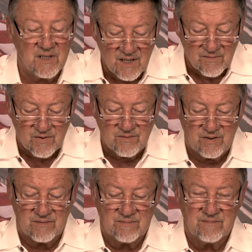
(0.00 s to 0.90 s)
governed,
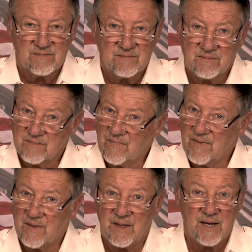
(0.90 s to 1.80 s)

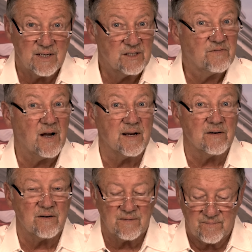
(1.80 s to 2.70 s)
that is
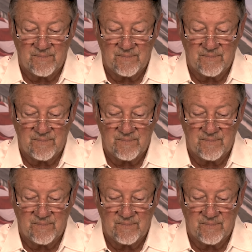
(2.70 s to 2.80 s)
final.